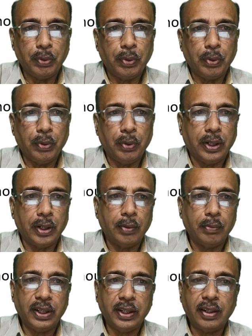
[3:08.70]
Here
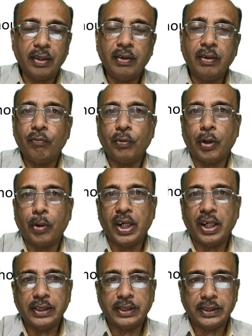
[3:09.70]
median formula
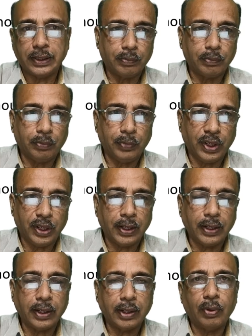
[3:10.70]
is here. Median
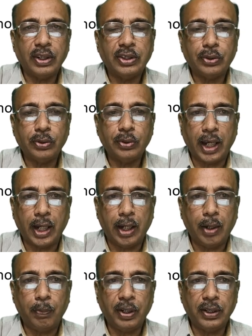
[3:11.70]
equals to L
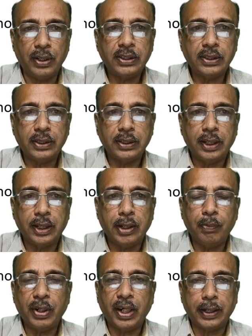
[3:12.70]
plus in
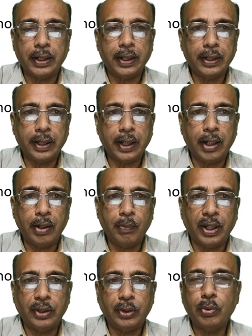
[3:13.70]
bracket n by
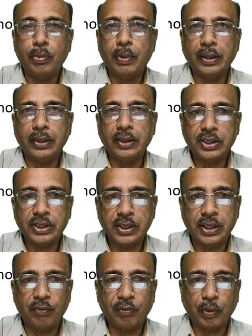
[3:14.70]
2 minus
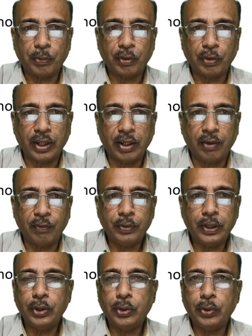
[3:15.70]
Cf upon F
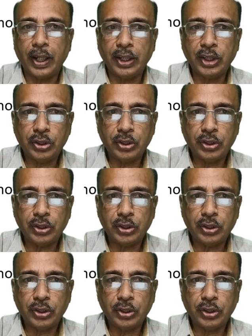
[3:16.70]
into H.